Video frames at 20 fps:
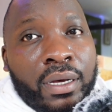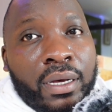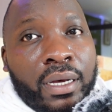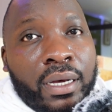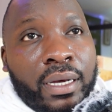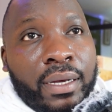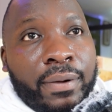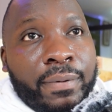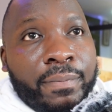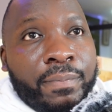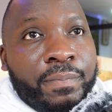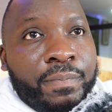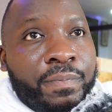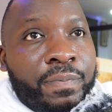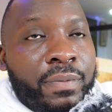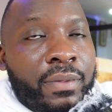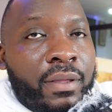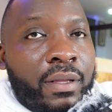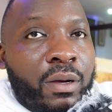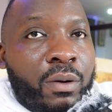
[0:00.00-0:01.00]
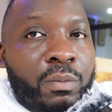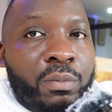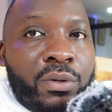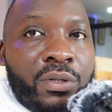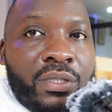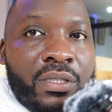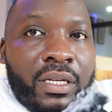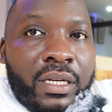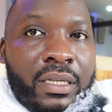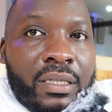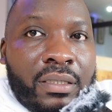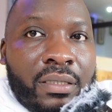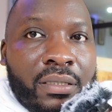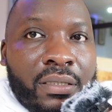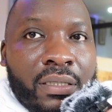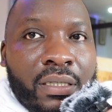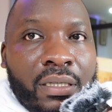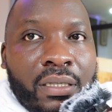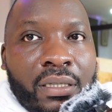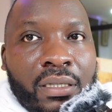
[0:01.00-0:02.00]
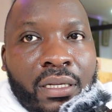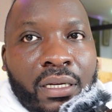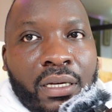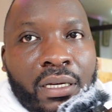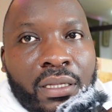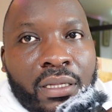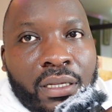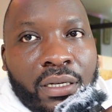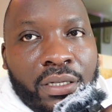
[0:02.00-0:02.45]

I'll post links in the